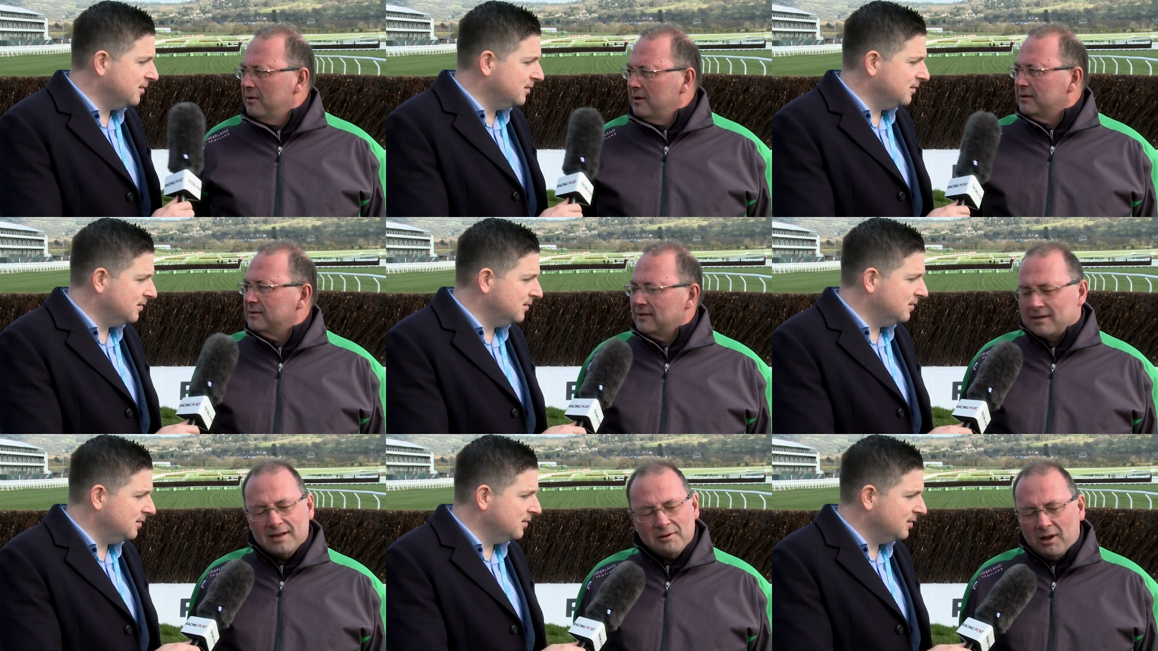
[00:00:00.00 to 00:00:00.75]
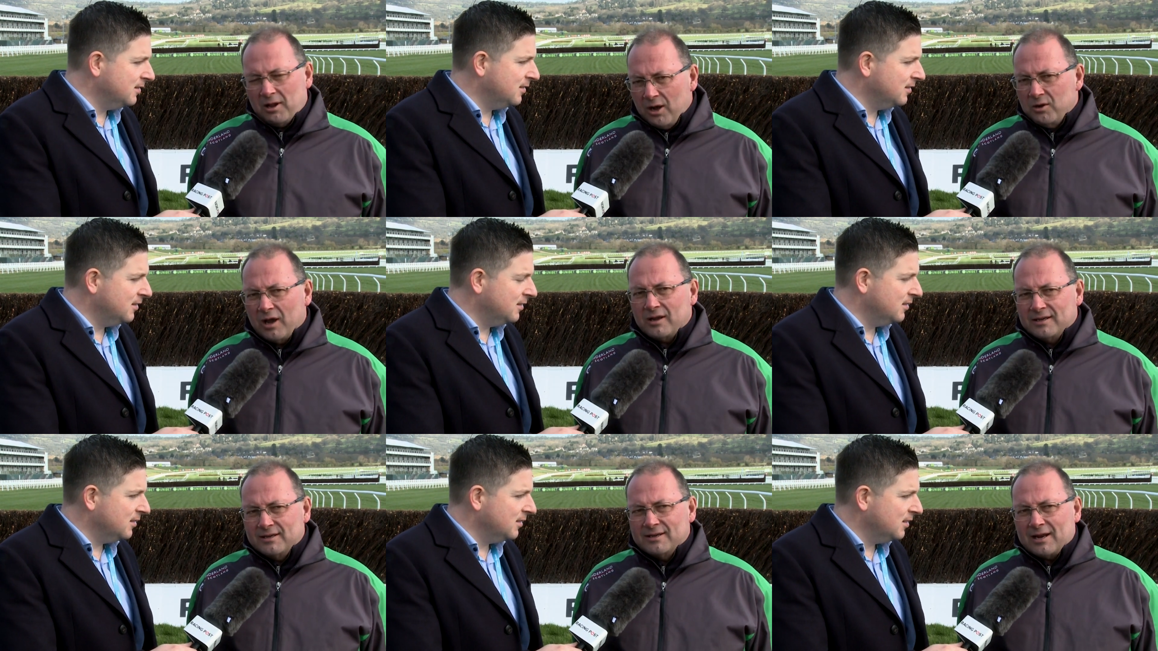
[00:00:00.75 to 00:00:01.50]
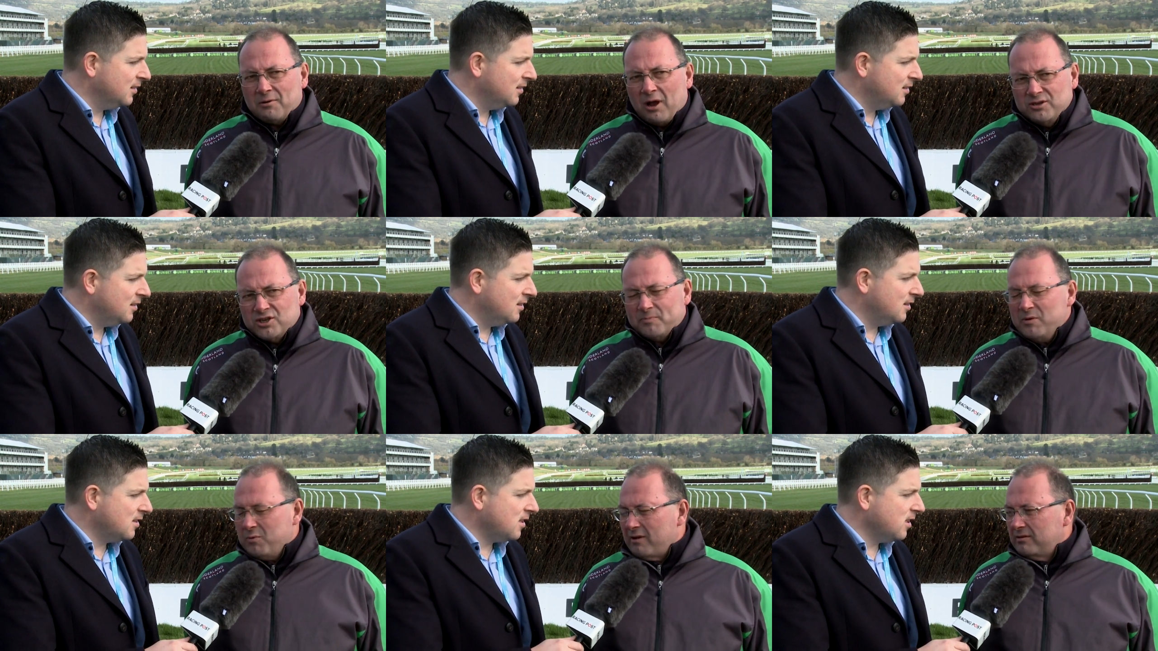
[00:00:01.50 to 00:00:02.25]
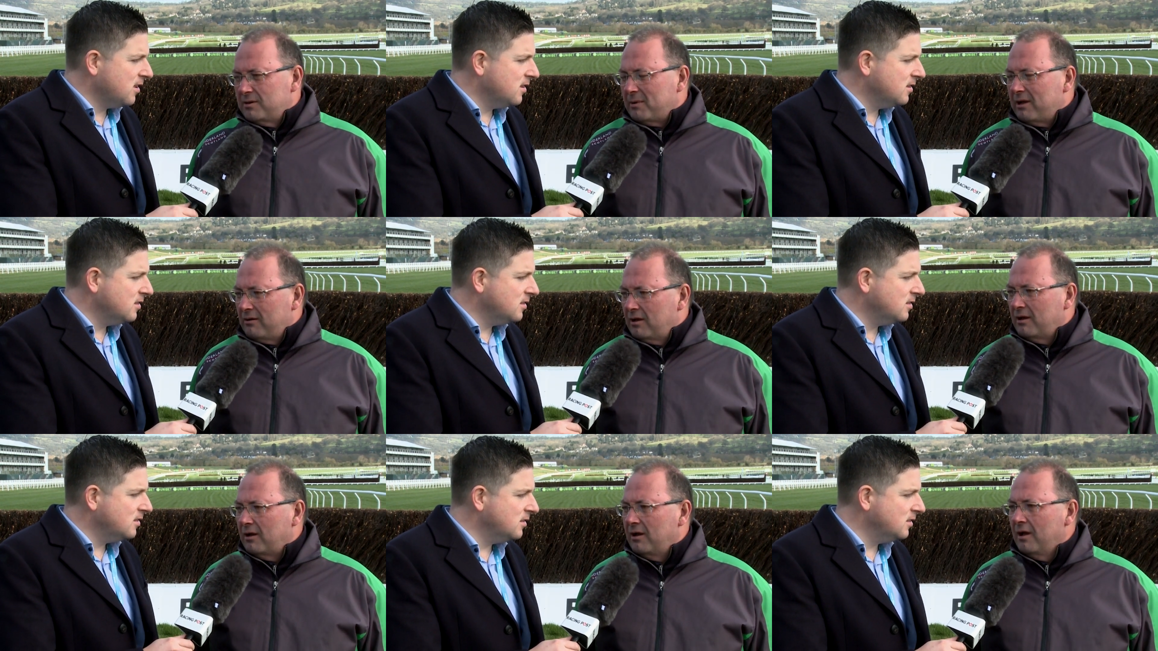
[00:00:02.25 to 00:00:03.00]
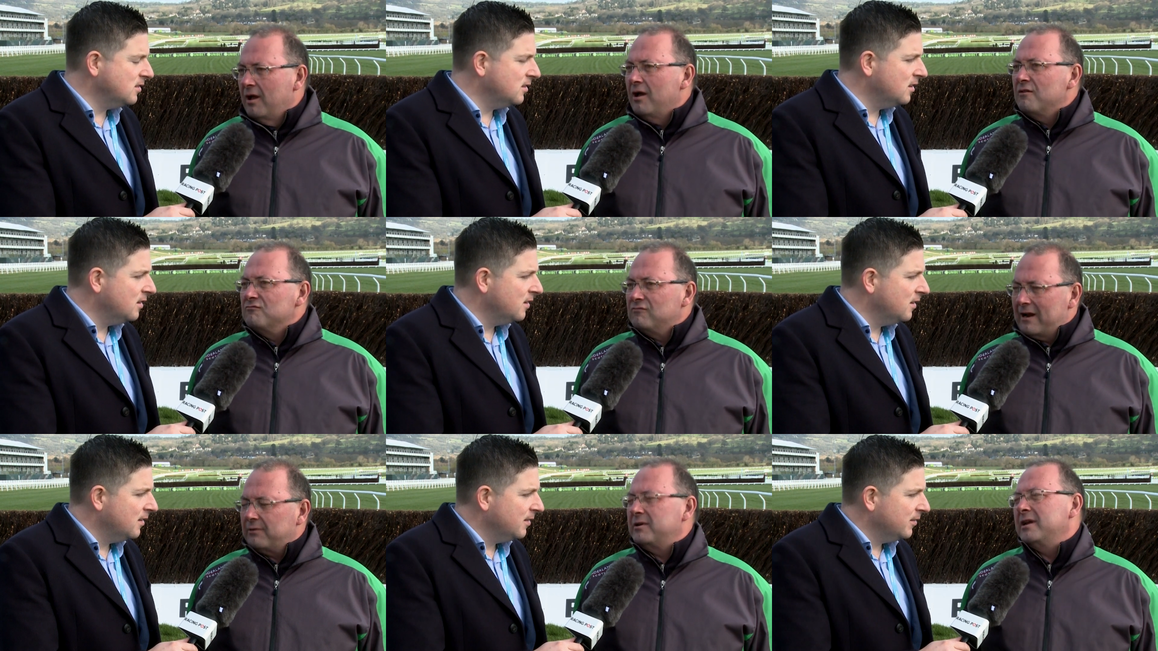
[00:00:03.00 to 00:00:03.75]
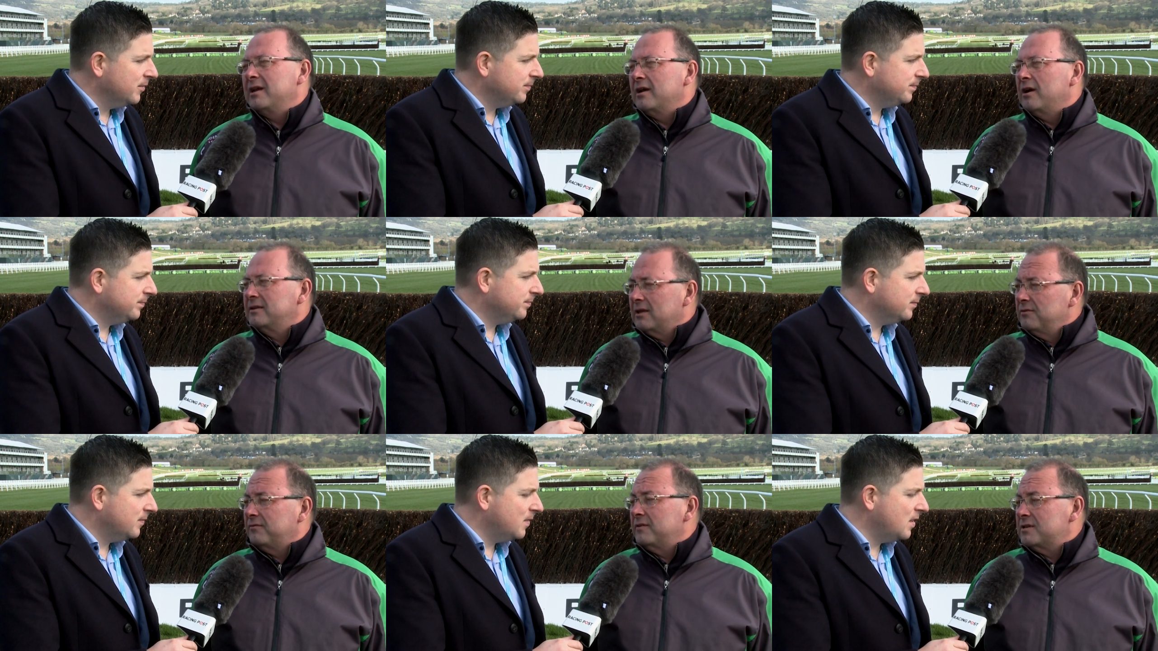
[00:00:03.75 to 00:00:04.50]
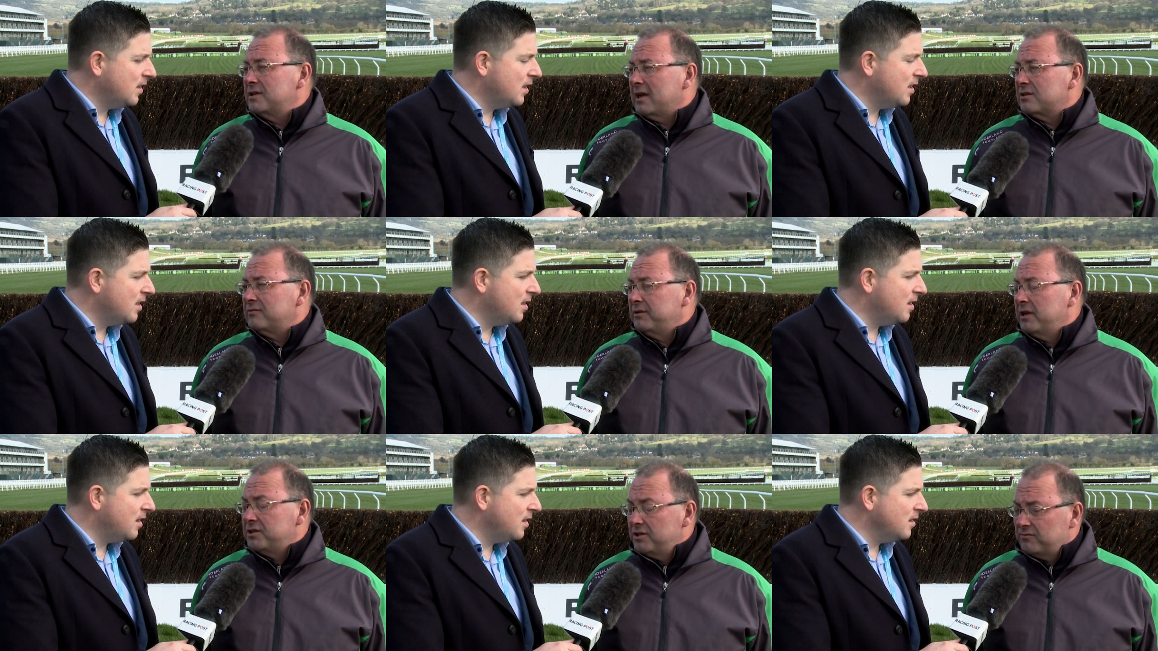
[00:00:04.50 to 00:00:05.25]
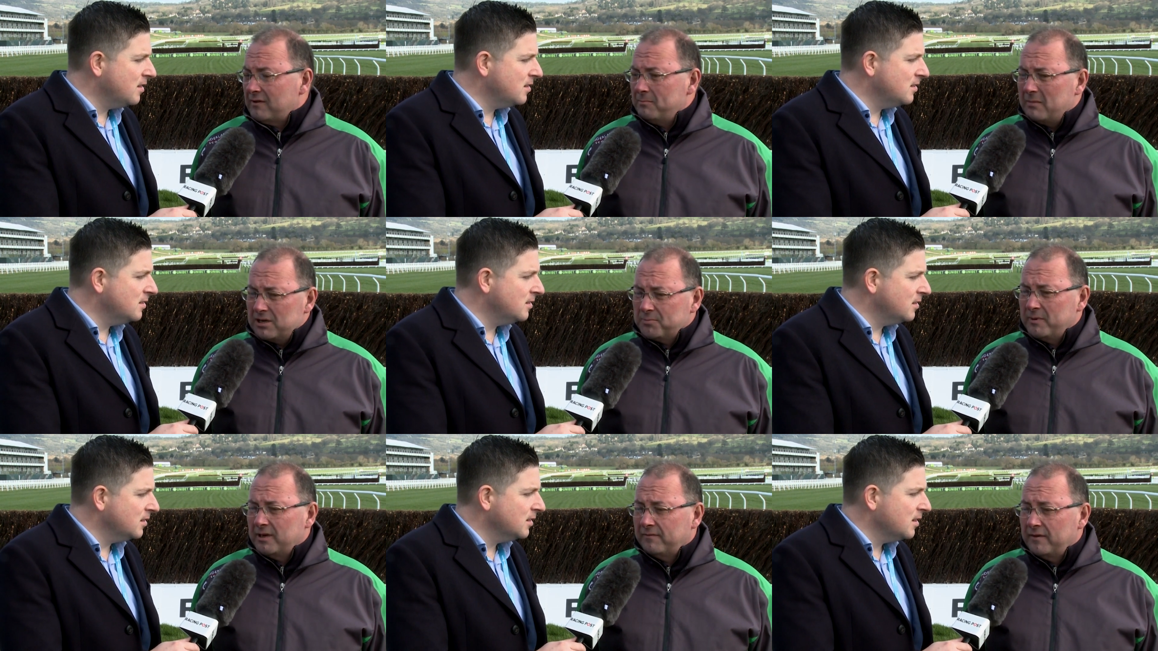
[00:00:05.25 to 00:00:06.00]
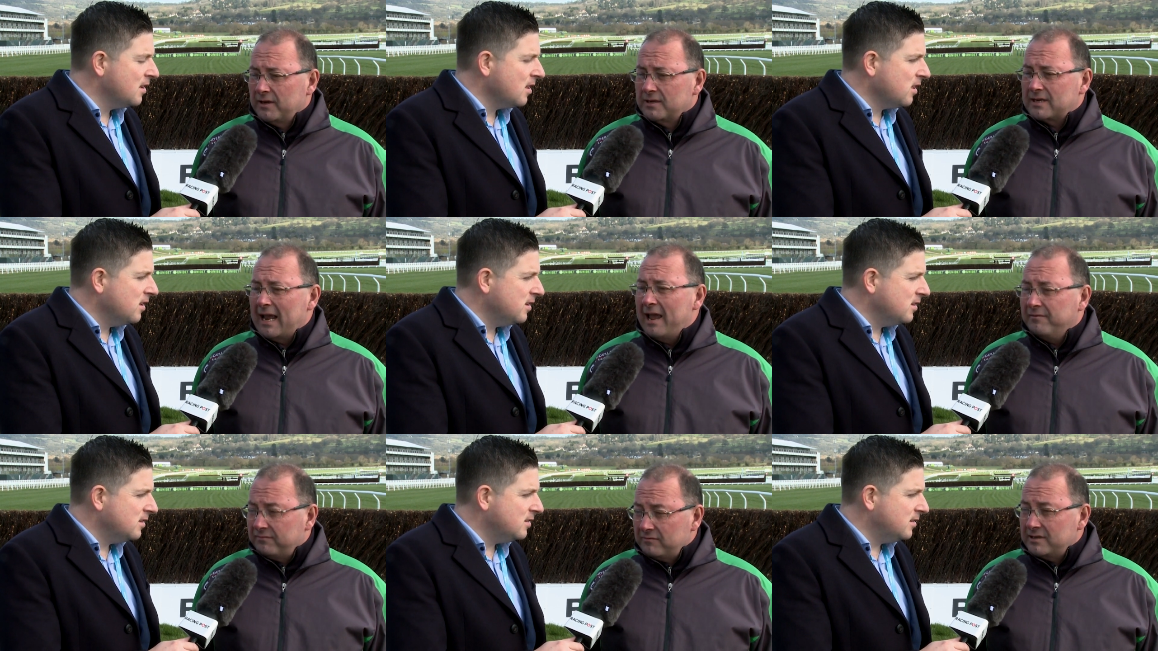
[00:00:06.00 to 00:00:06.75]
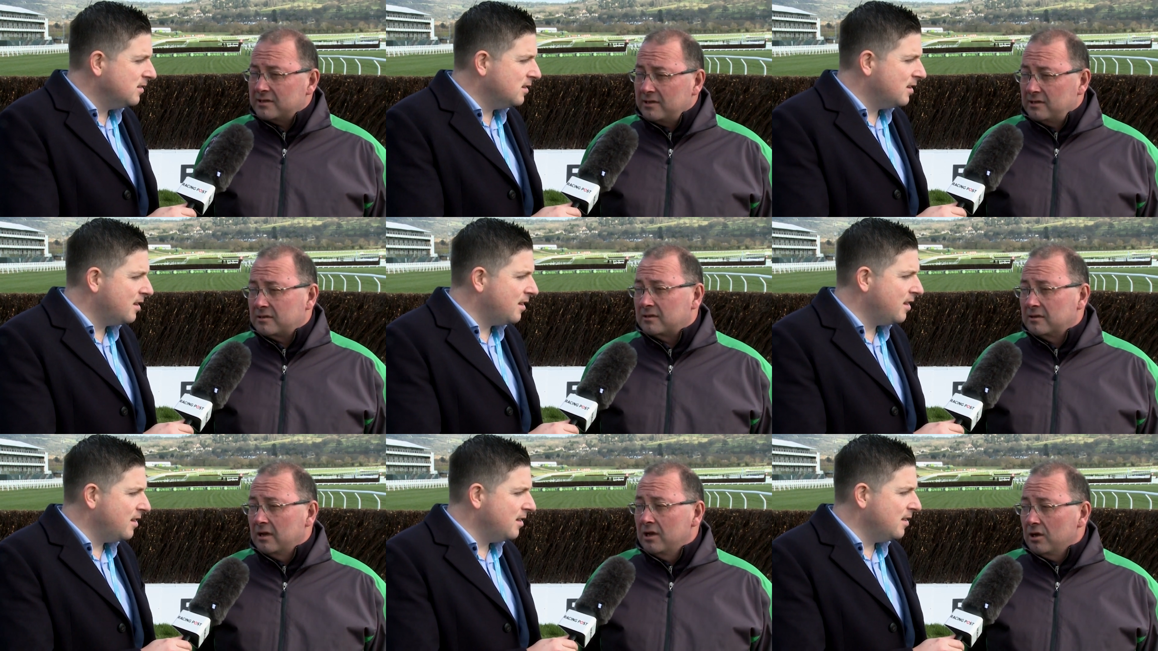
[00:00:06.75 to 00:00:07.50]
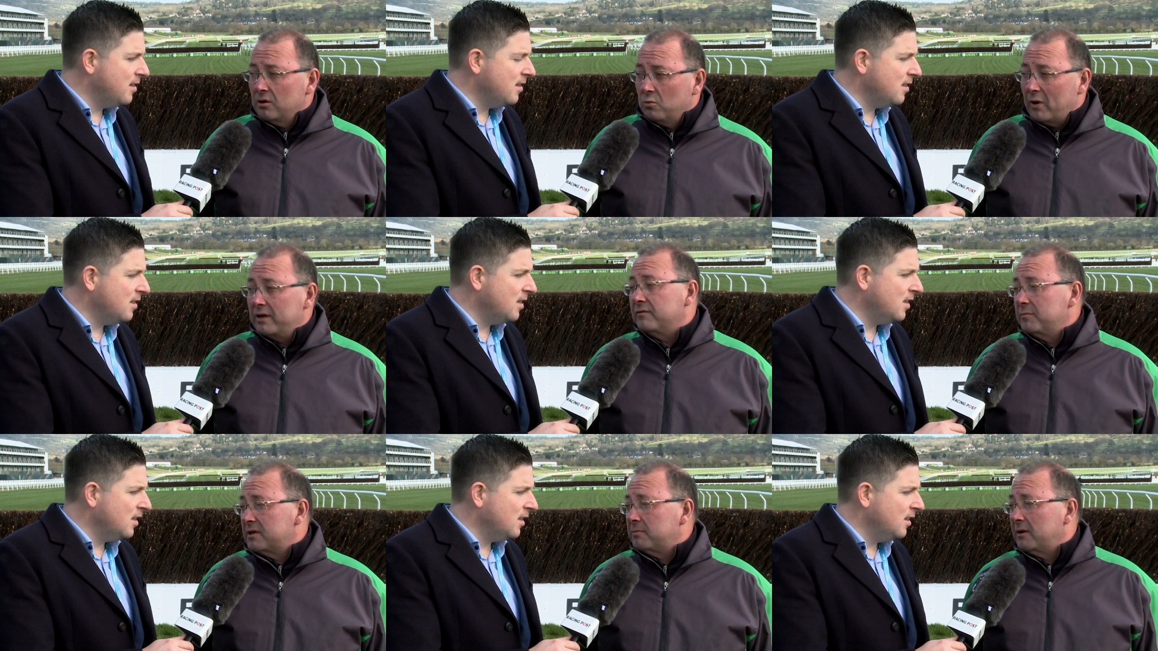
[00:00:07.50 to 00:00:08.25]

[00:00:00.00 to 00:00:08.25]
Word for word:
Speaker 1: Well, you know, I, I, you know, I'd just be worried about her round here. I don't think she acts round here. She's run much bigger figures every season away from this